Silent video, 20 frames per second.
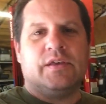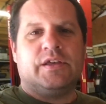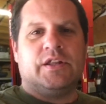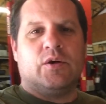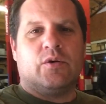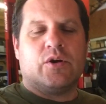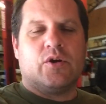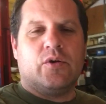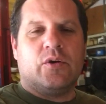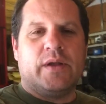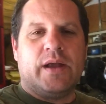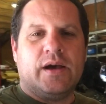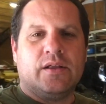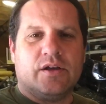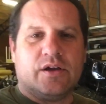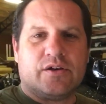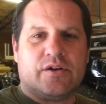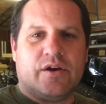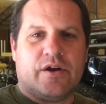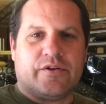you know, we're going
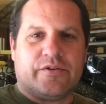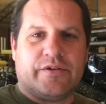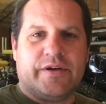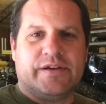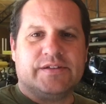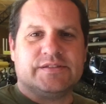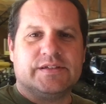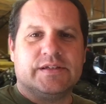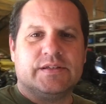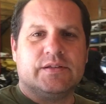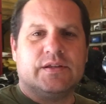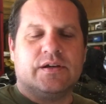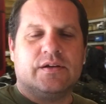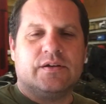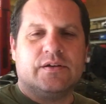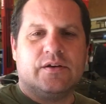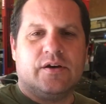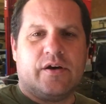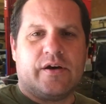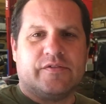outlaw kart racing,
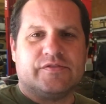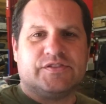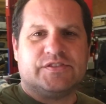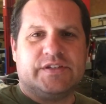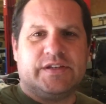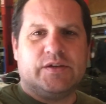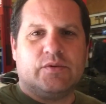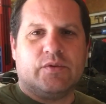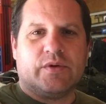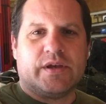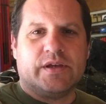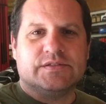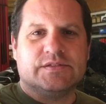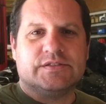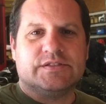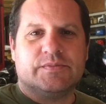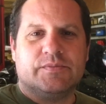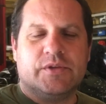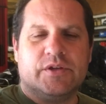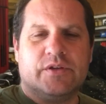RFC. We're getting
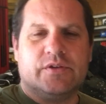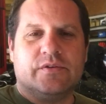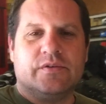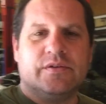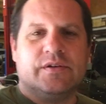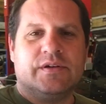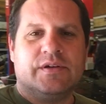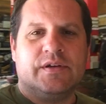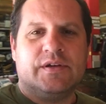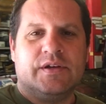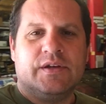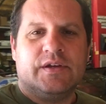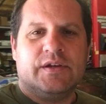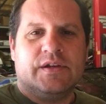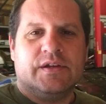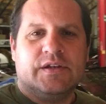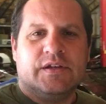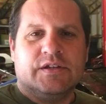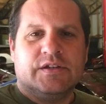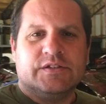some new,
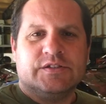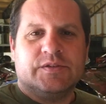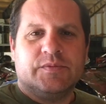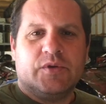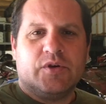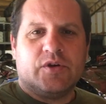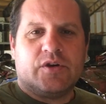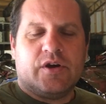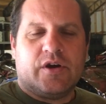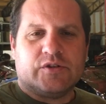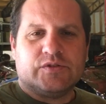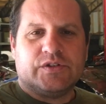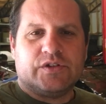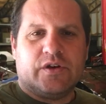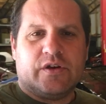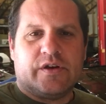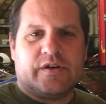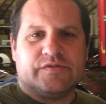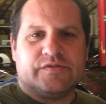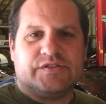some new karts with
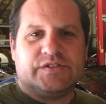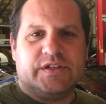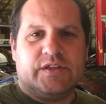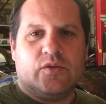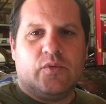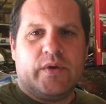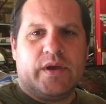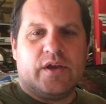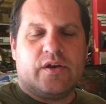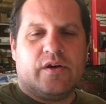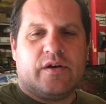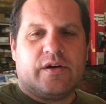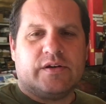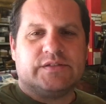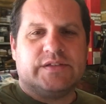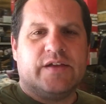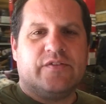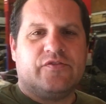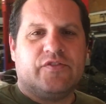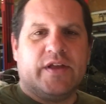RFC, the wing
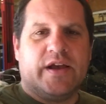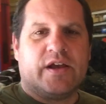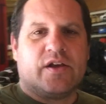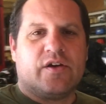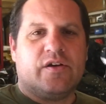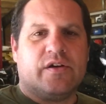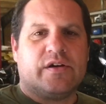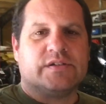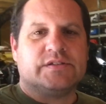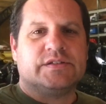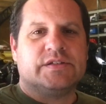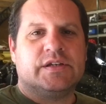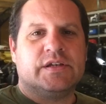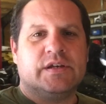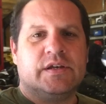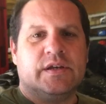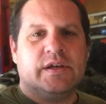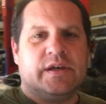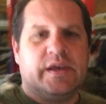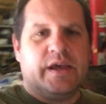karts and flat karts.
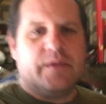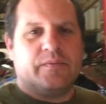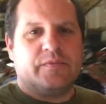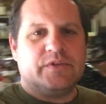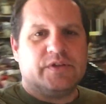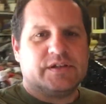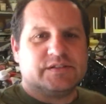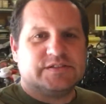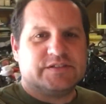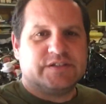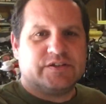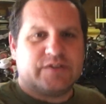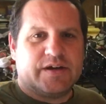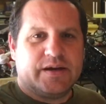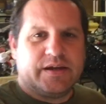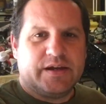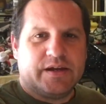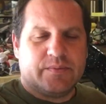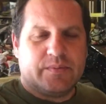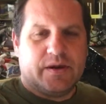And you can see
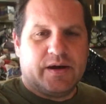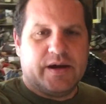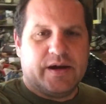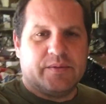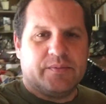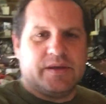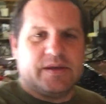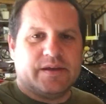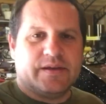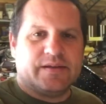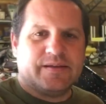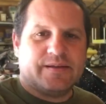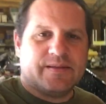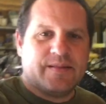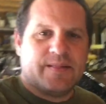right here behind me,